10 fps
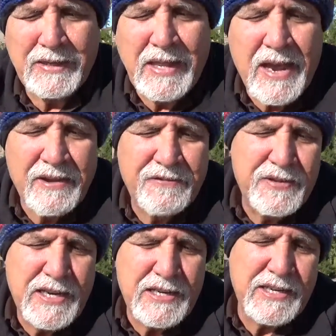life
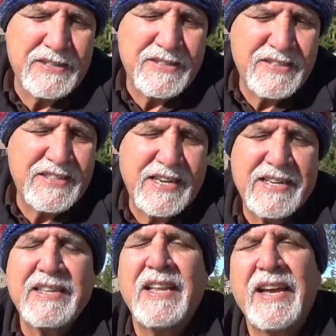needing
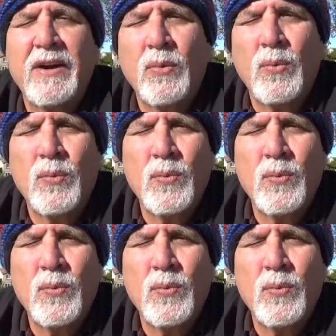skin like a